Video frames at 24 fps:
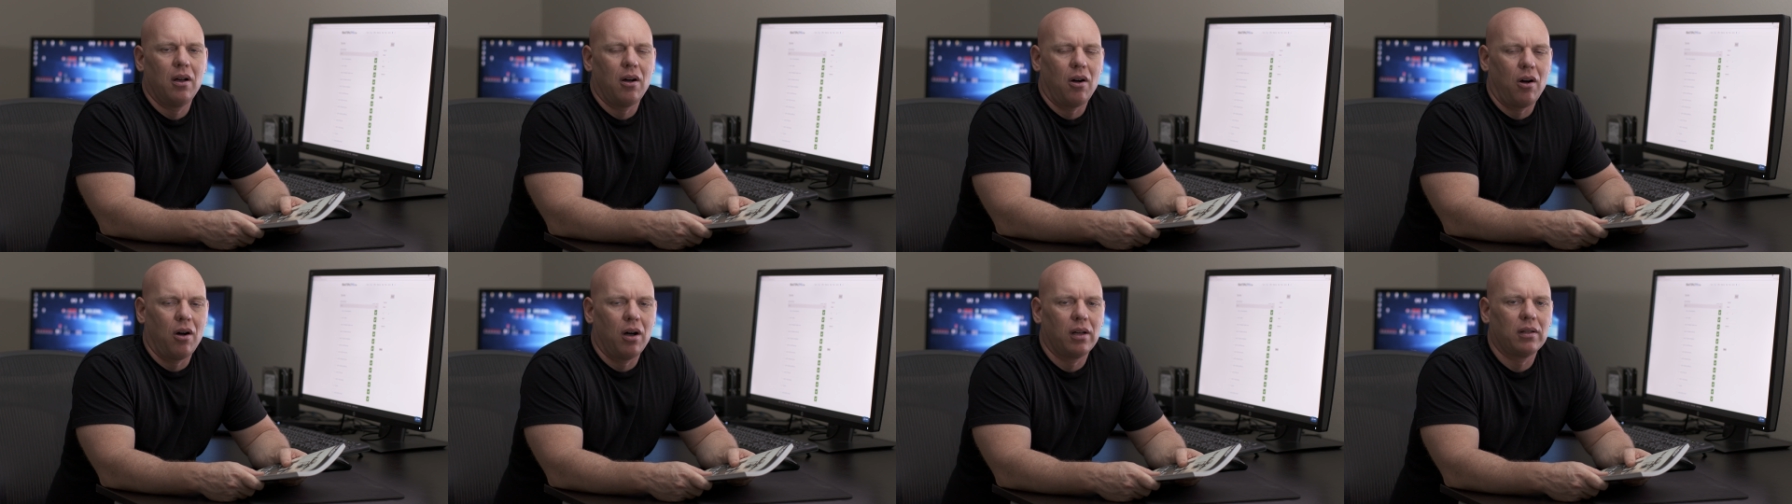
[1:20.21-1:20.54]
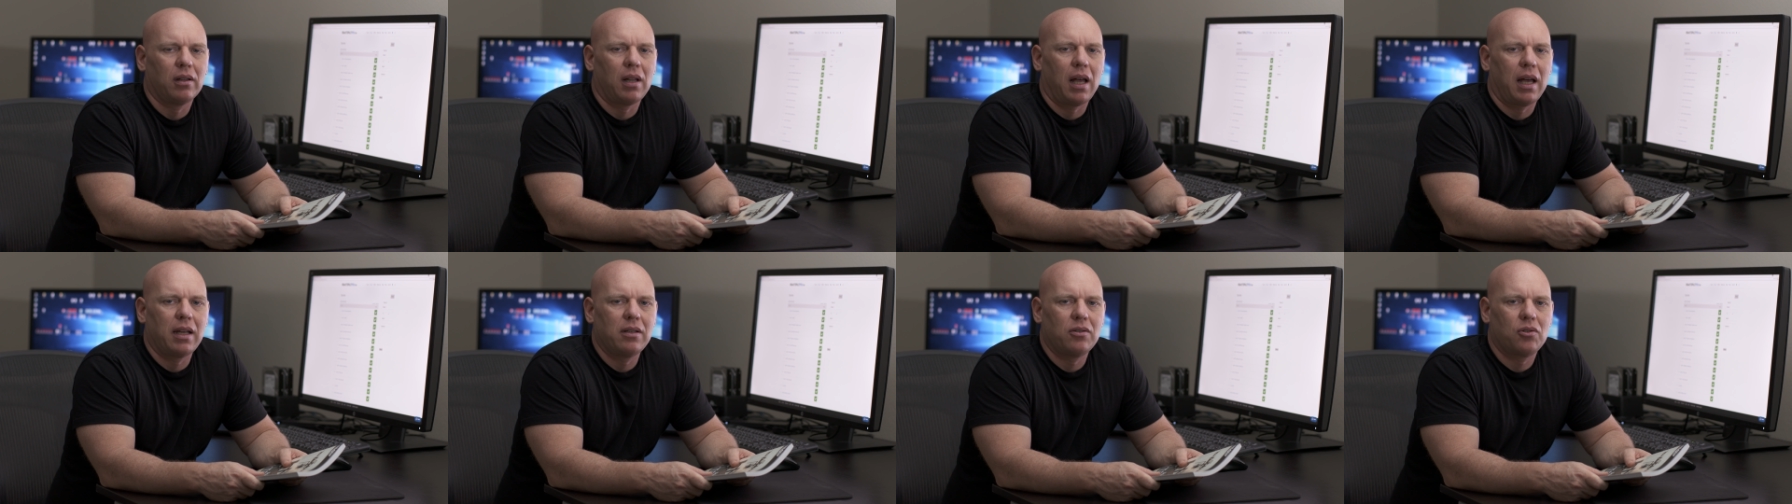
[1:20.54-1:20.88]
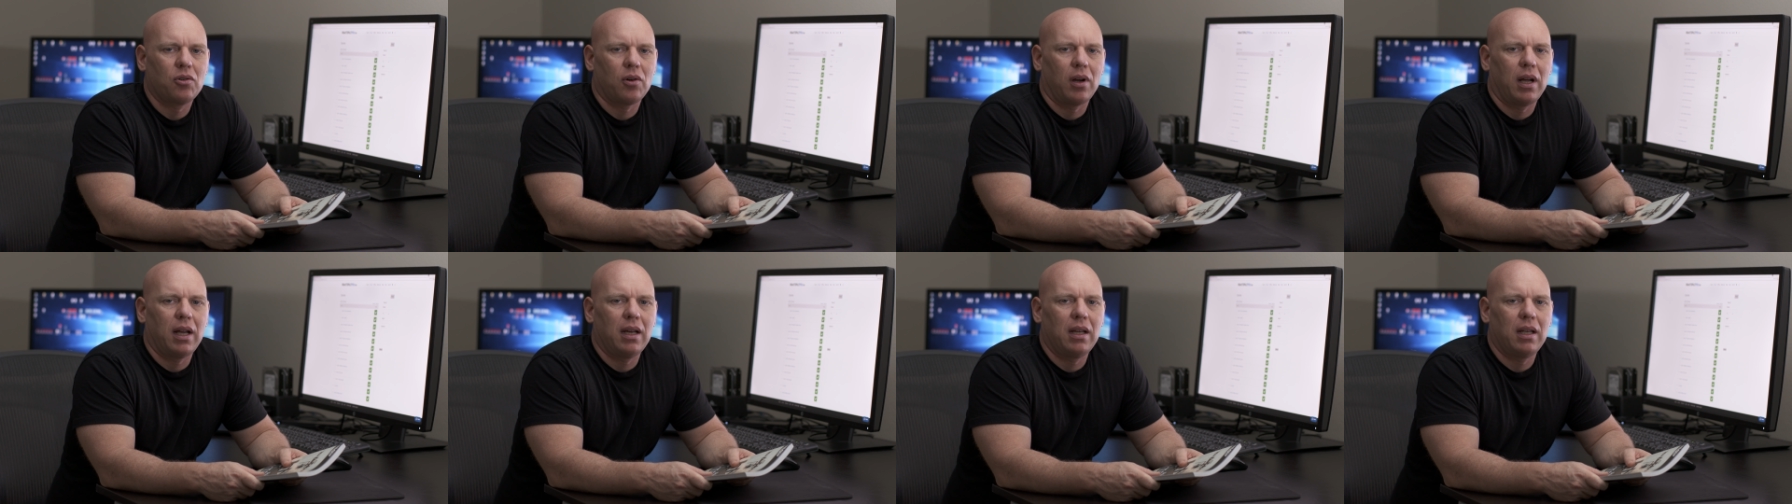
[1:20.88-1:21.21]
online
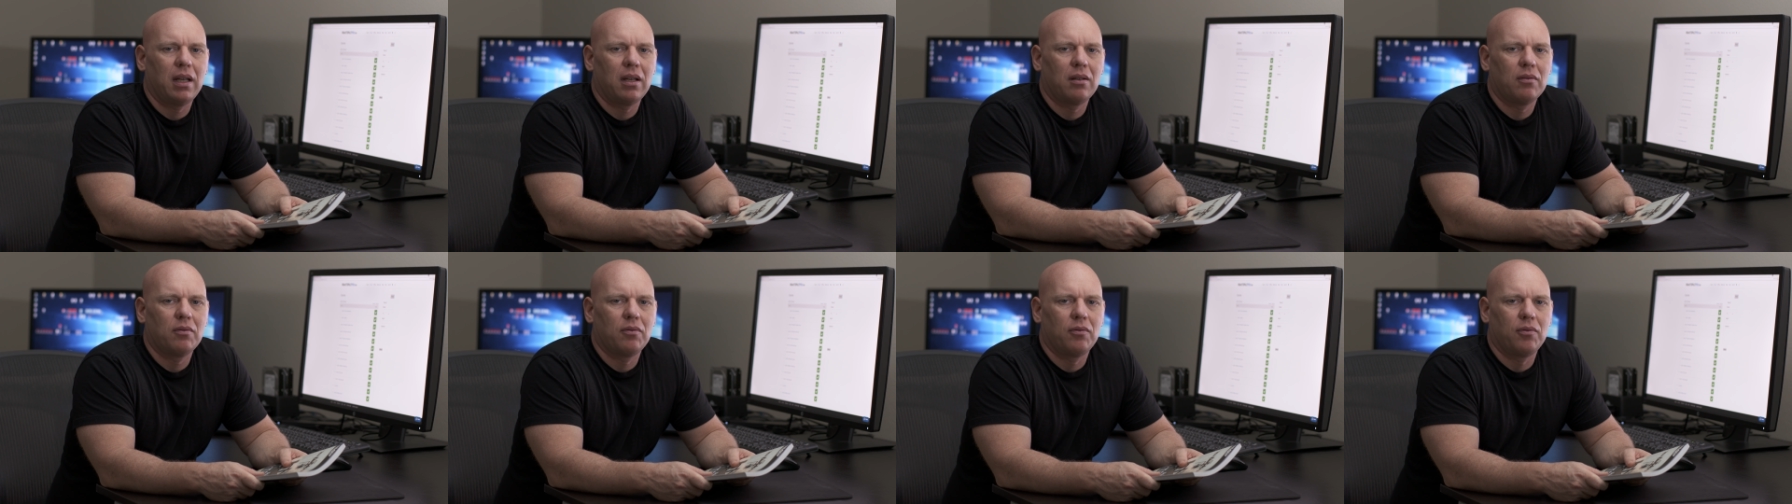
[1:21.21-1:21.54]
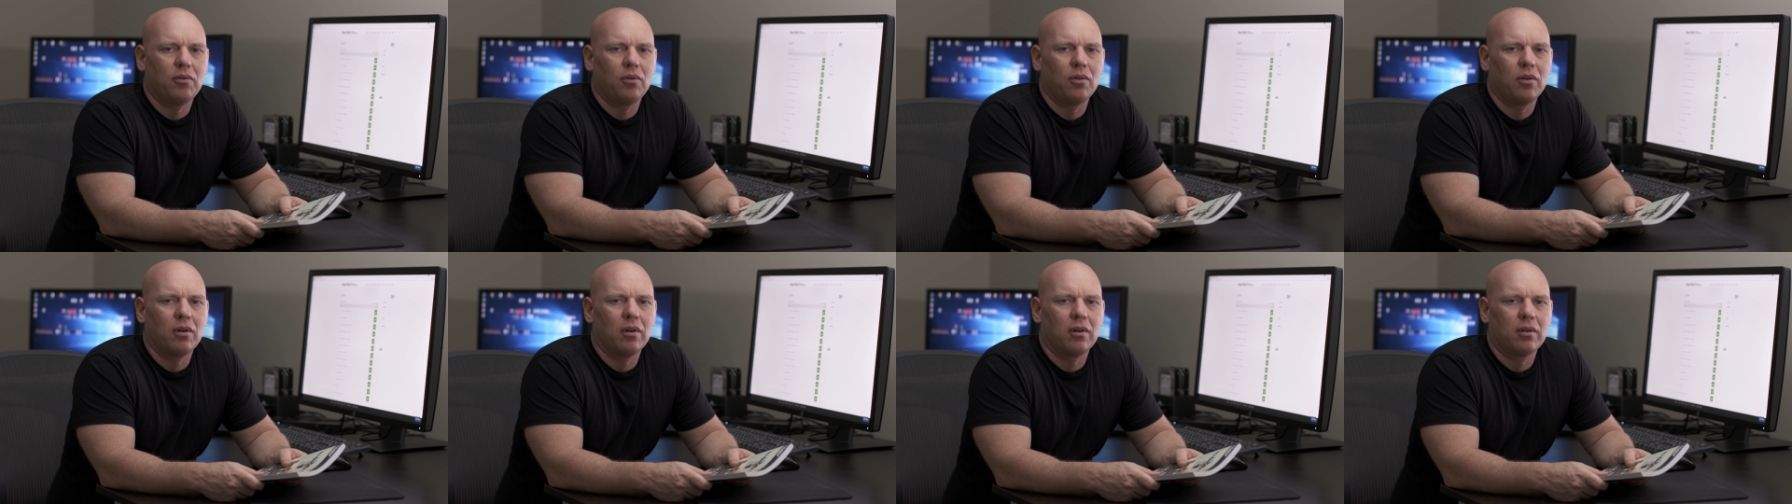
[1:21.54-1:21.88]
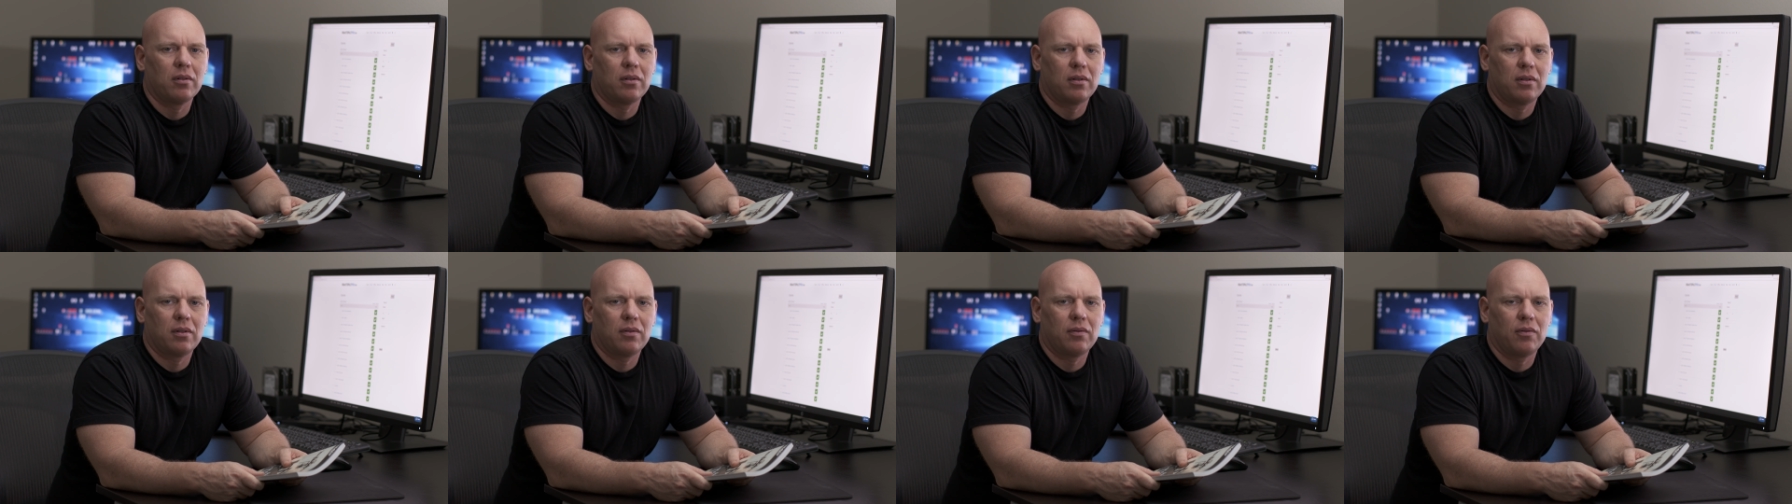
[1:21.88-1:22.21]
training
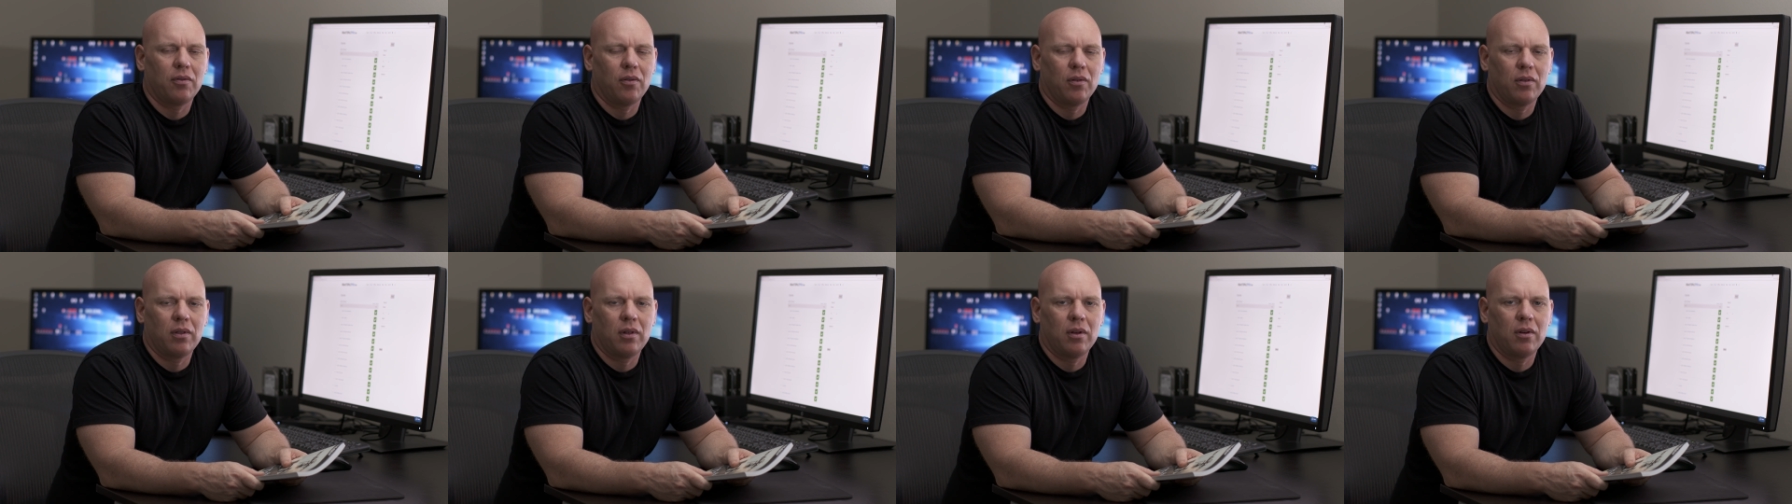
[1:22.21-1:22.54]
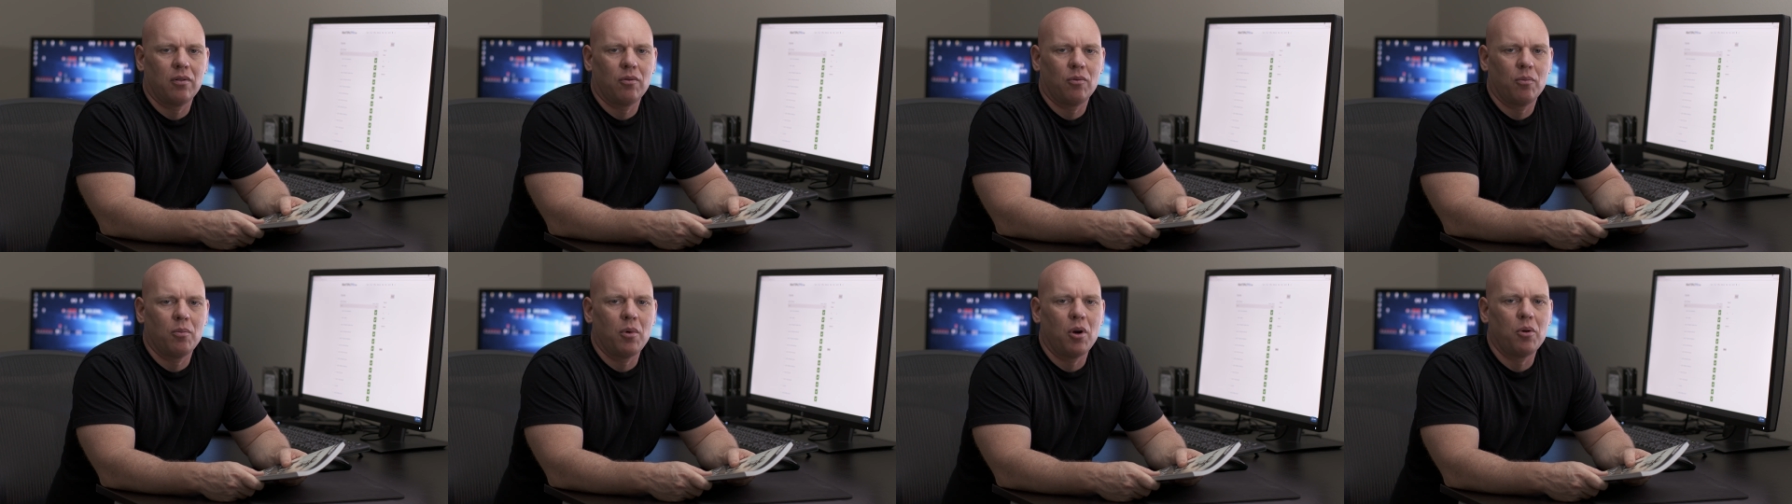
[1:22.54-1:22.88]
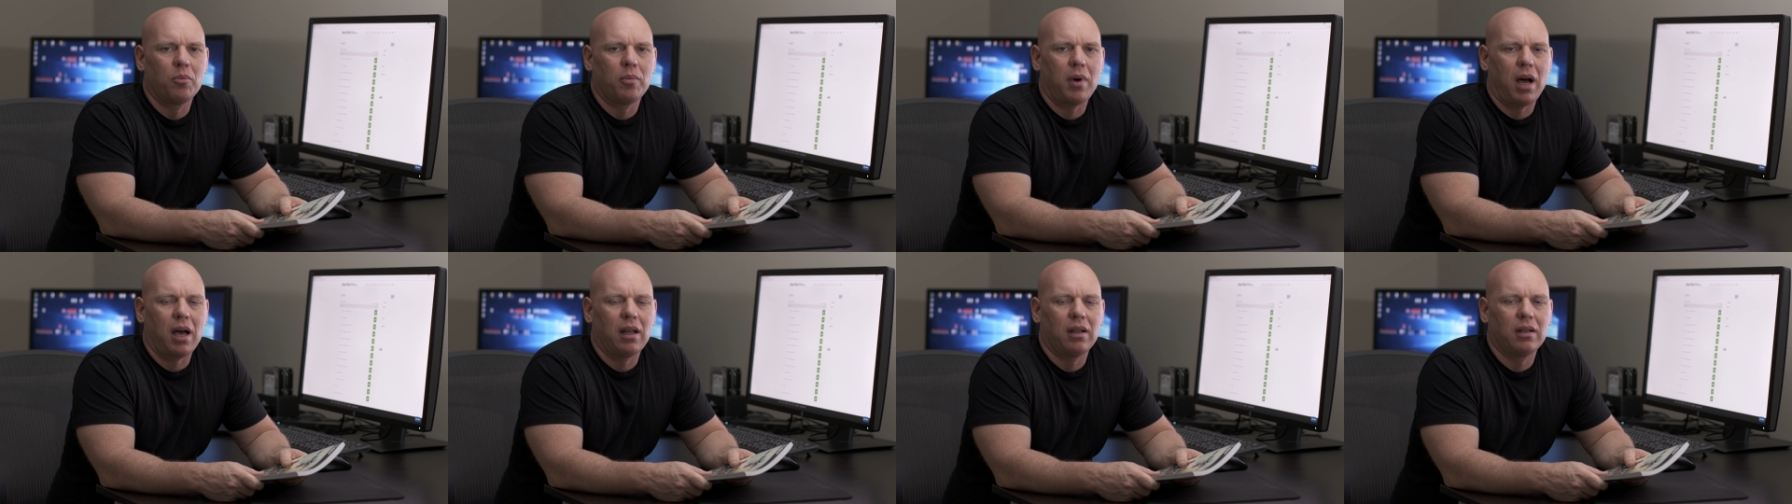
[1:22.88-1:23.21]
for for the
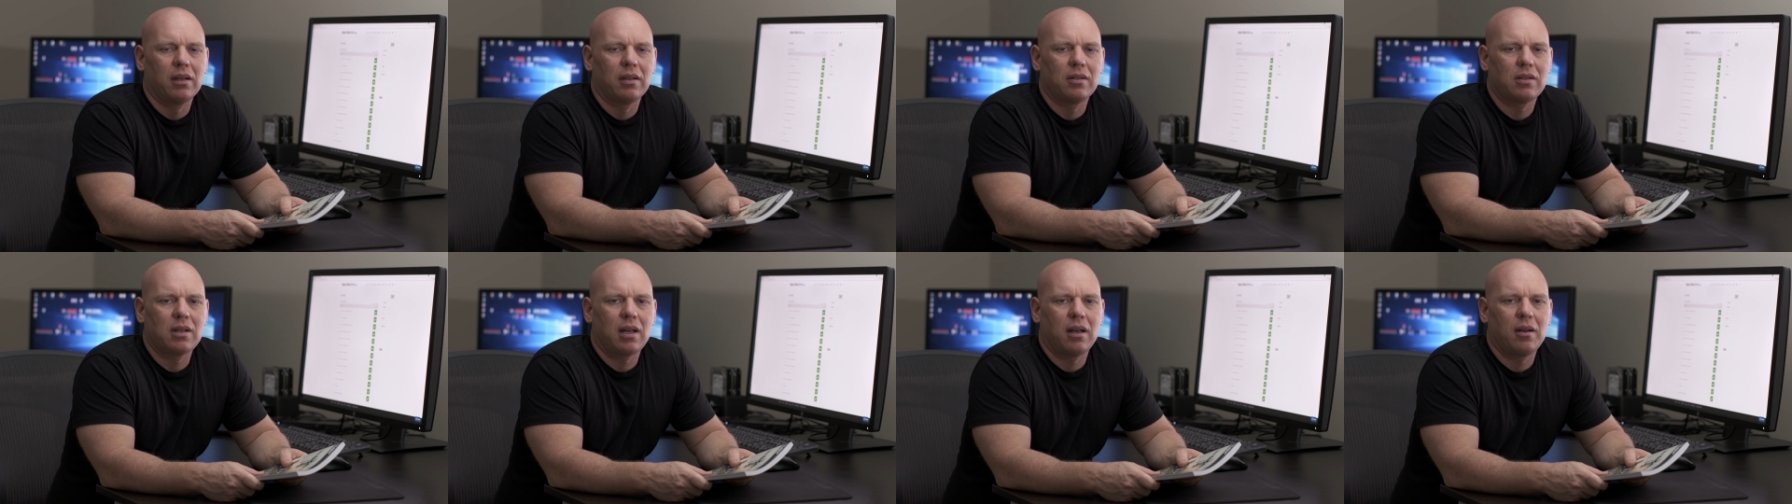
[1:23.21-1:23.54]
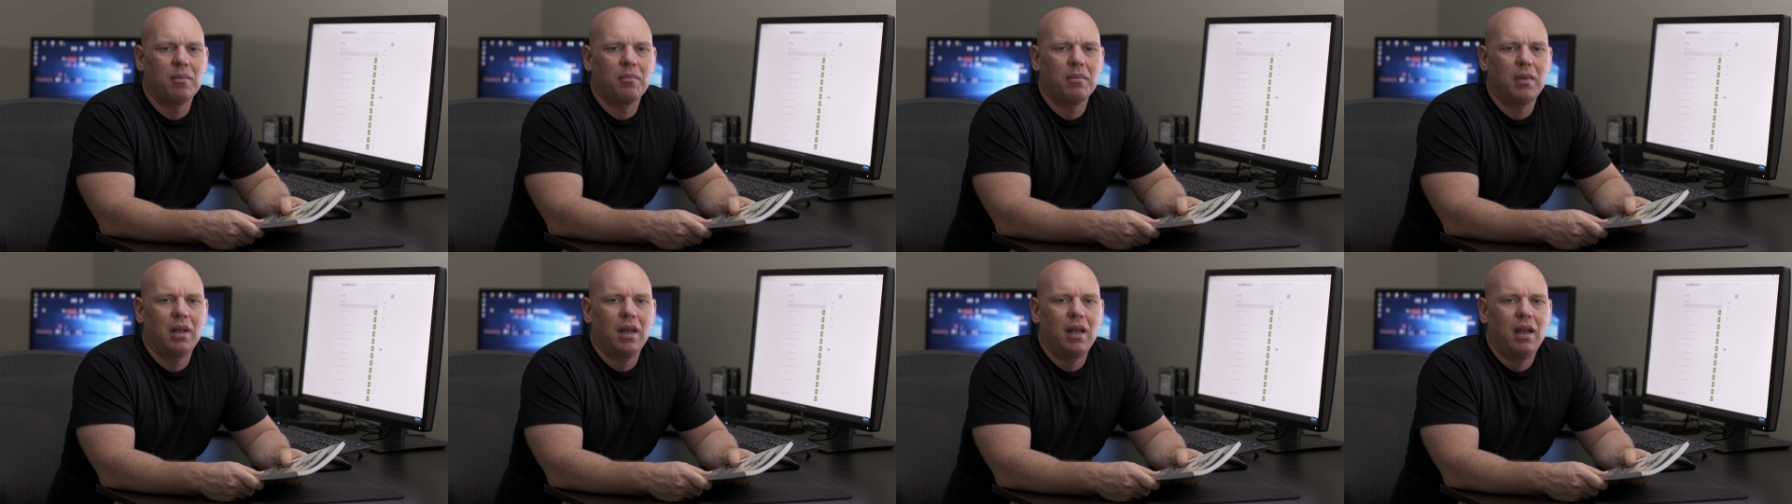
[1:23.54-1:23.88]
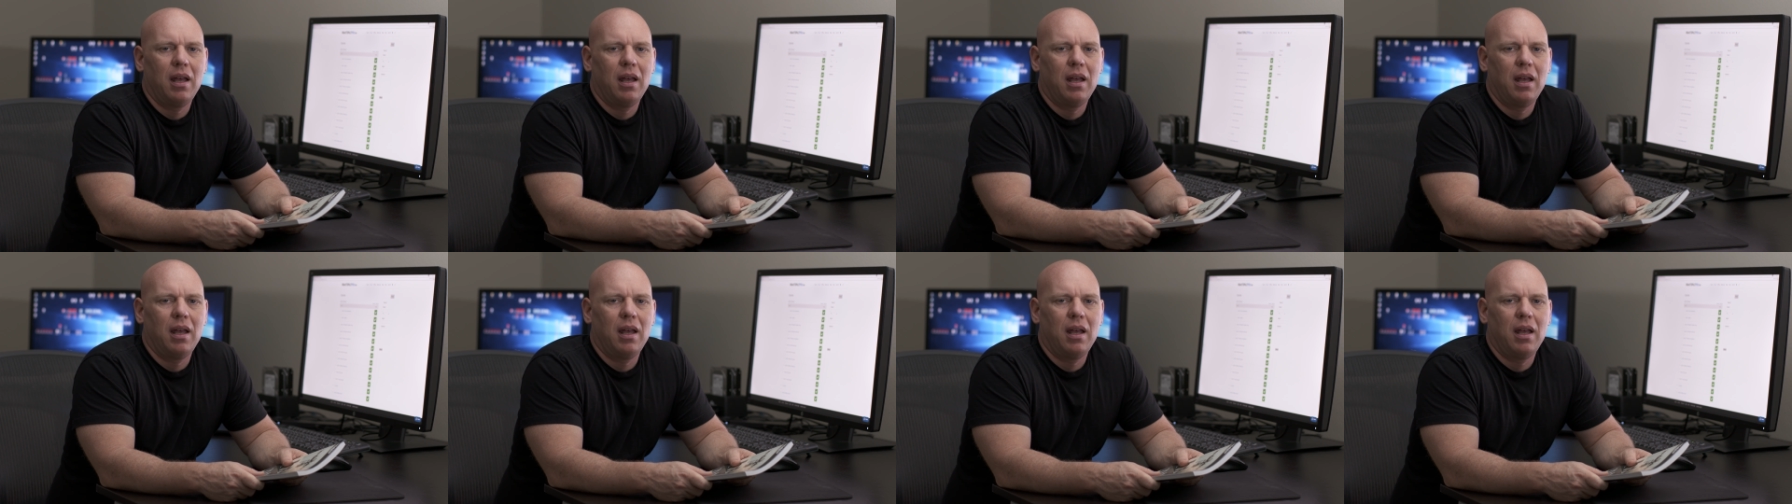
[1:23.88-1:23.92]
remote pilot exam,